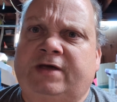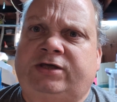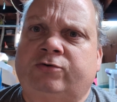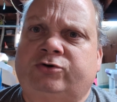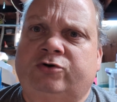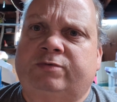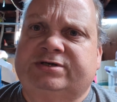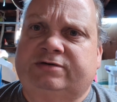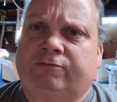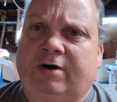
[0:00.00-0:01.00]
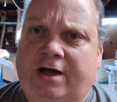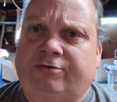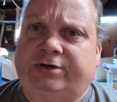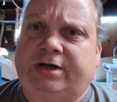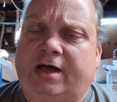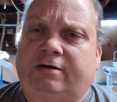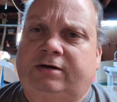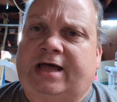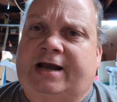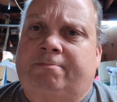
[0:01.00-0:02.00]
think YouTube was around yet.
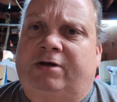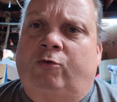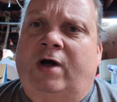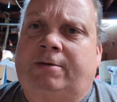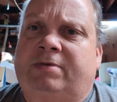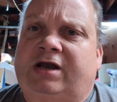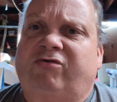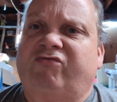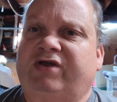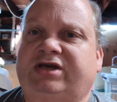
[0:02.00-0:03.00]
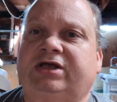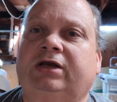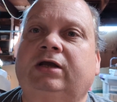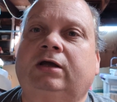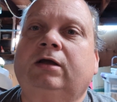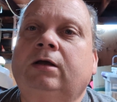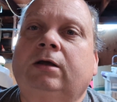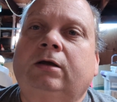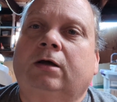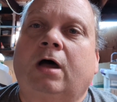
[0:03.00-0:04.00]
It hadn't been quite been invented
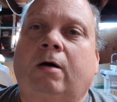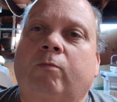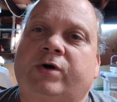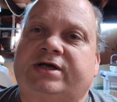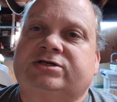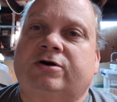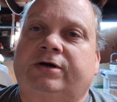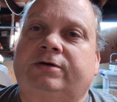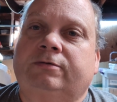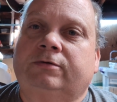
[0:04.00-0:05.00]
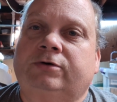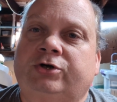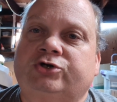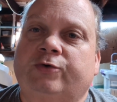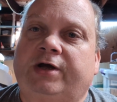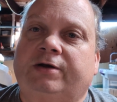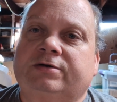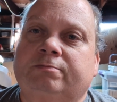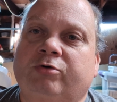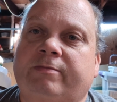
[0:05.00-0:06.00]
when I started enjoying
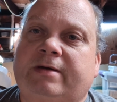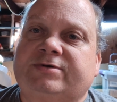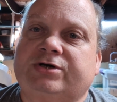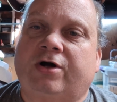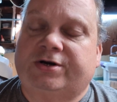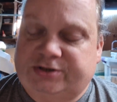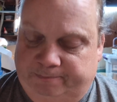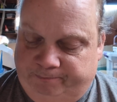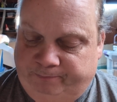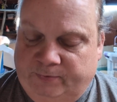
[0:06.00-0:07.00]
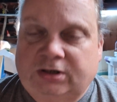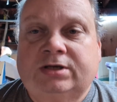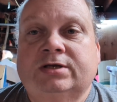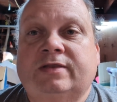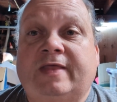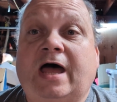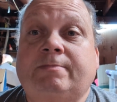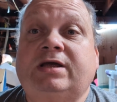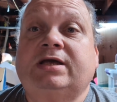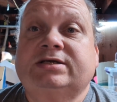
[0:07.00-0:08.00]
premium cigars. That
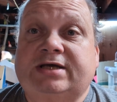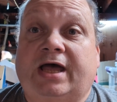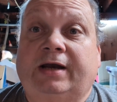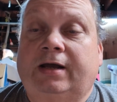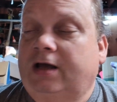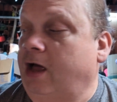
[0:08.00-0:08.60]
being said,